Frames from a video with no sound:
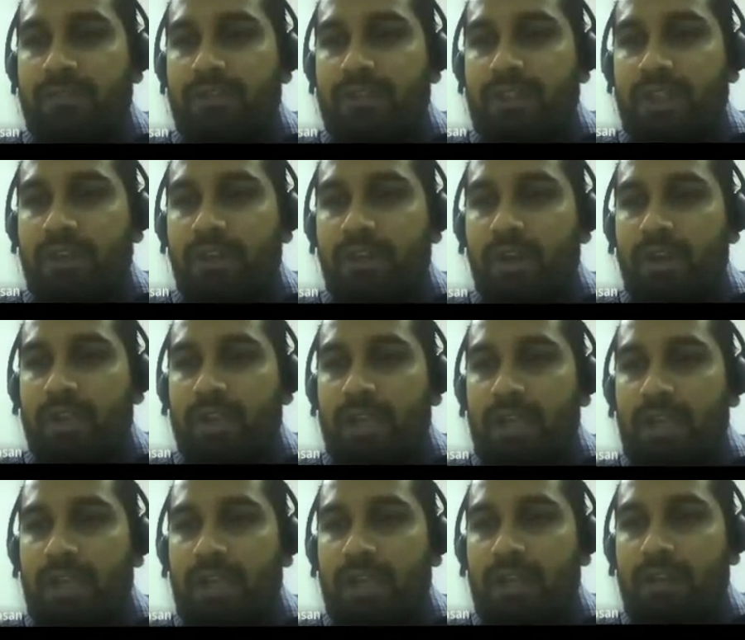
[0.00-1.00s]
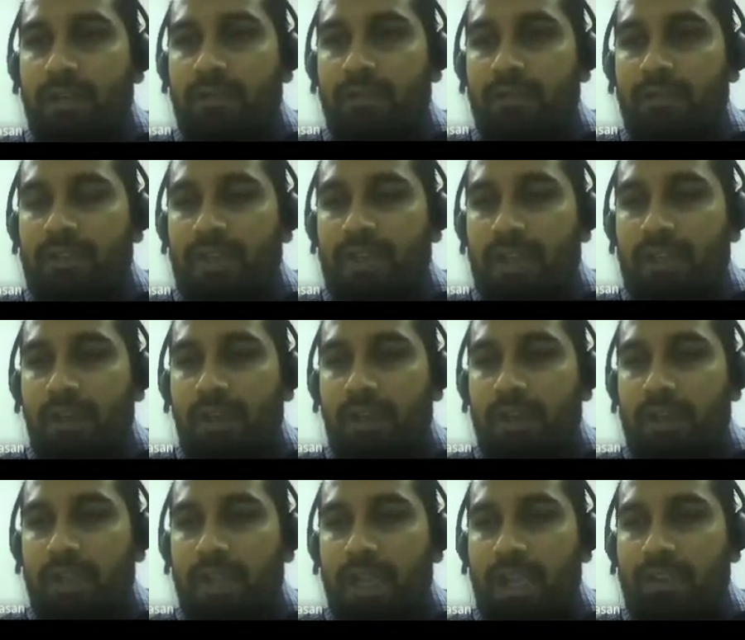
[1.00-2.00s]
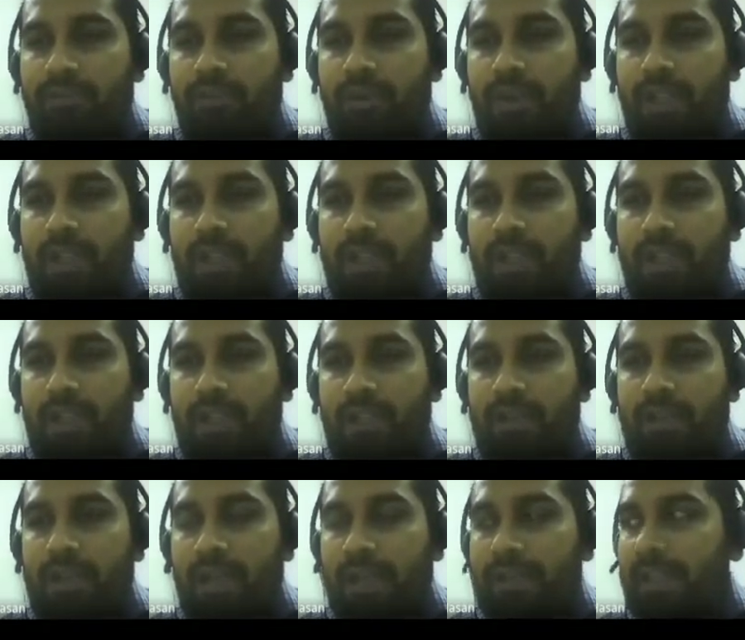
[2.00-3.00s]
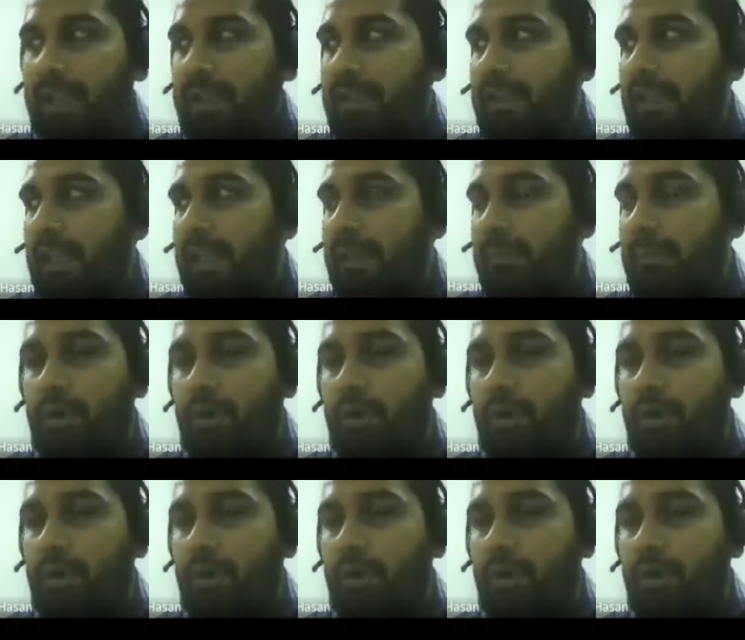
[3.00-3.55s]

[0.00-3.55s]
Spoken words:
which are not needed, which are not actually needed at that time,